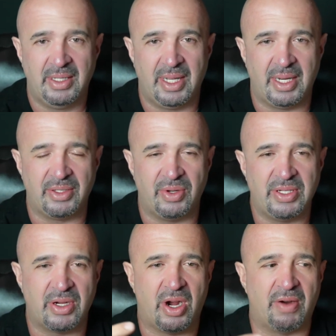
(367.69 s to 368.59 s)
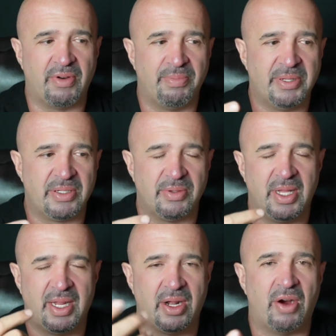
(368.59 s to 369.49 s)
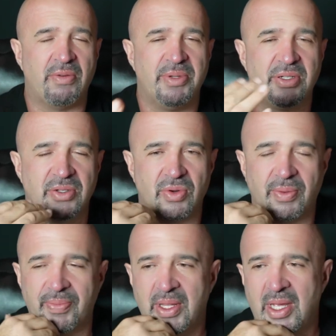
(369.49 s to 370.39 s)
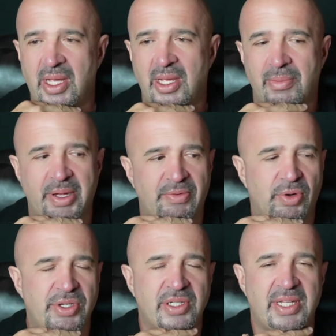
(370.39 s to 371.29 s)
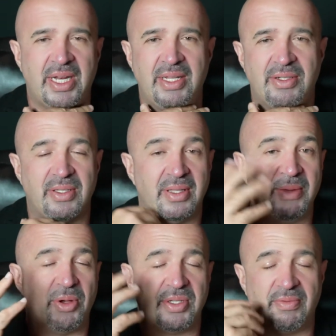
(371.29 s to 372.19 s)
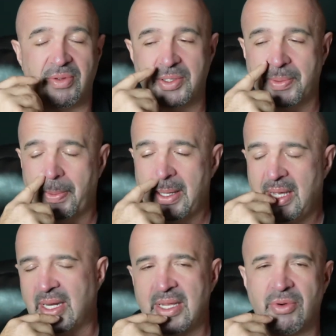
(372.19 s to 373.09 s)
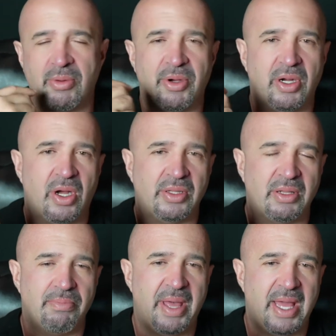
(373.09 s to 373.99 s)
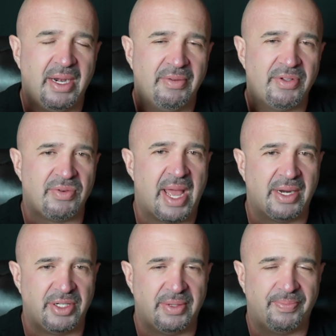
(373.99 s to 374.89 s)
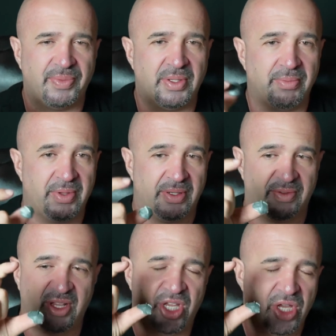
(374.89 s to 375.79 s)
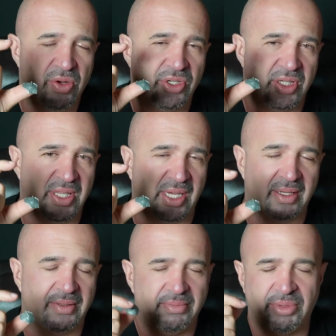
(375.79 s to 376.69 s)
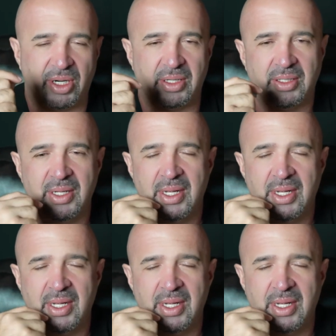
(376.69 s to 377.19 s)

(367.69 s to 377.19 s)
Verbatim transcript: And so he's a Harvard business at Harvard Business School. But Fortune said he's the most influential. And he wrote a book called Competitive Strategy. It's a huge, thick book.